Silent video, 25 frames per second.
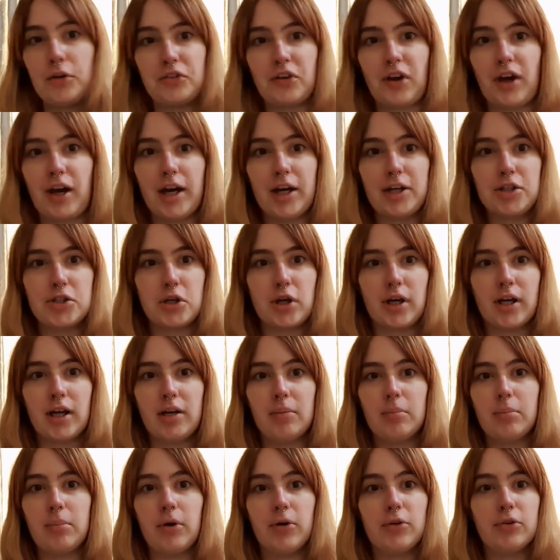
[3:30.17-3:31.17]
to
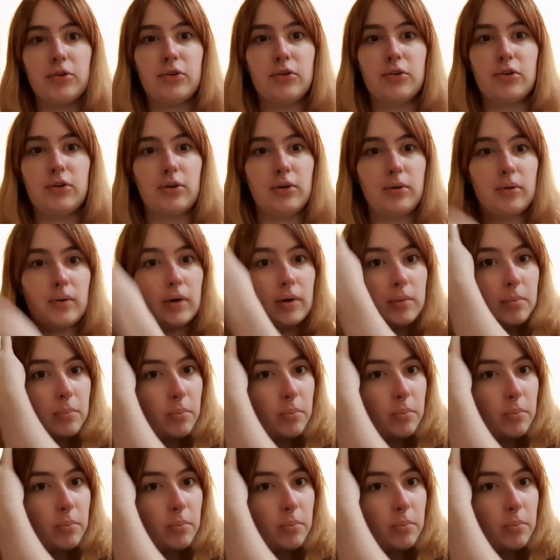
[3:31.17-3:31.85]
hydrate but to